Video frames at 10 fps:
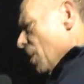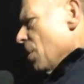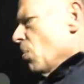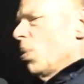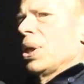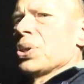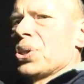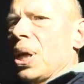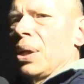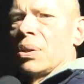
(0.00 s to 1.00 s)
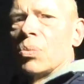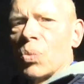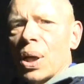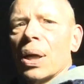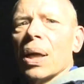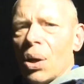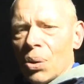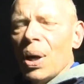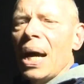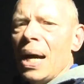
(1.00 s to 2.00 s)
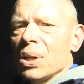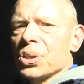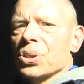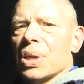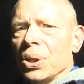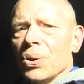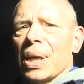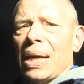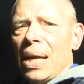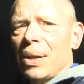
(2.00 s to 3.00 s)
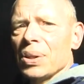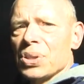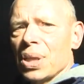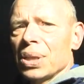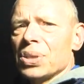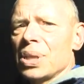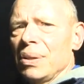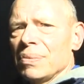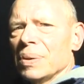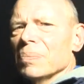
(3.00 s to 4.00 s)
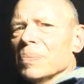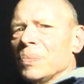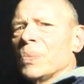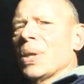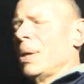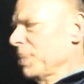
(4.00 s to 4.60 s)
uh. what do you say? We're going to go to a house. Can you get out of this thing, Steve? Without